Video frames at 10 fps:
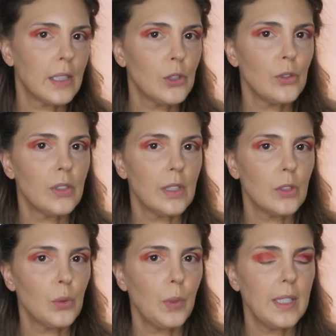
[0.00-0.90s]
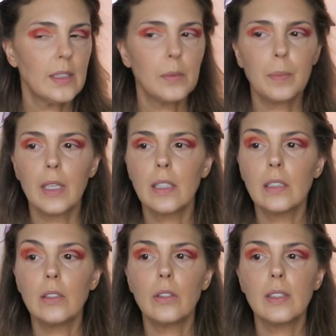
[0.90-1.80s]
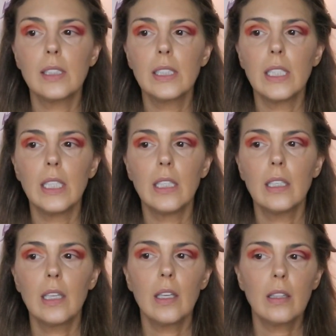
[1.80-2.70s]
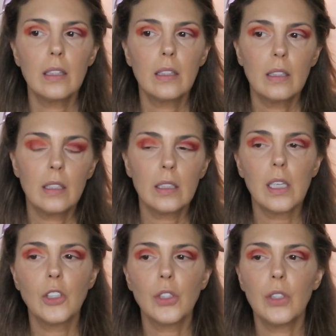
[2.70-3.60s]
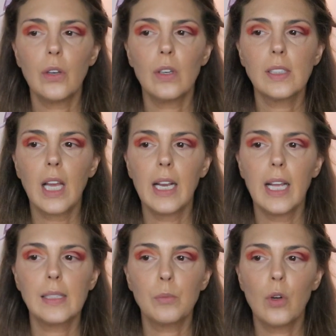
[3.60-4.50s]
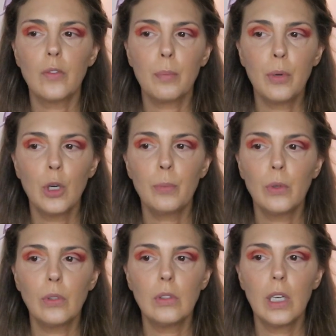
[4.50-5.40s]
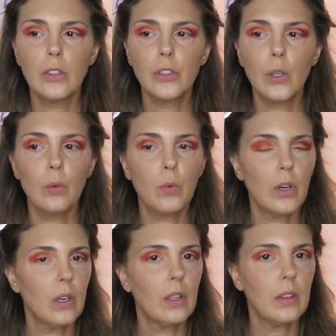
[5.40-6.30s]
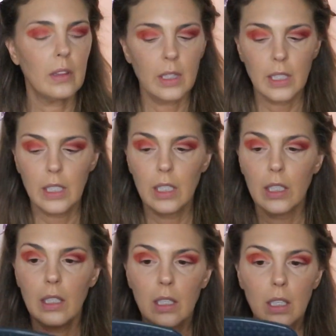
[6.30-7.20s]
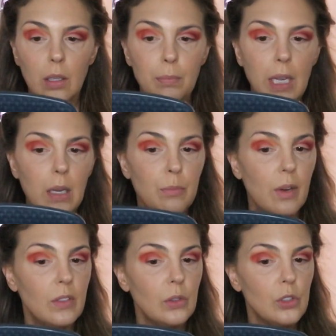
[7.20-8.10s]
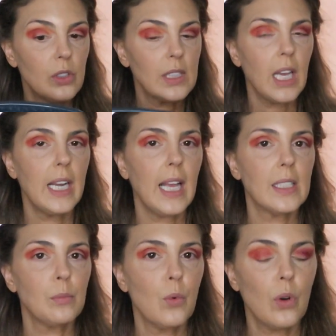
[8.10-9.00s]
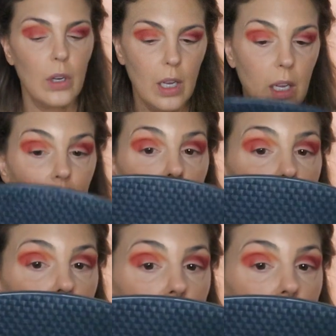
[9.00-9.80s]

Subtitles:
sisters than twins, but you can see the Natasha Denona side has more of a purple undertone, where the Makeup Revolution side has more of,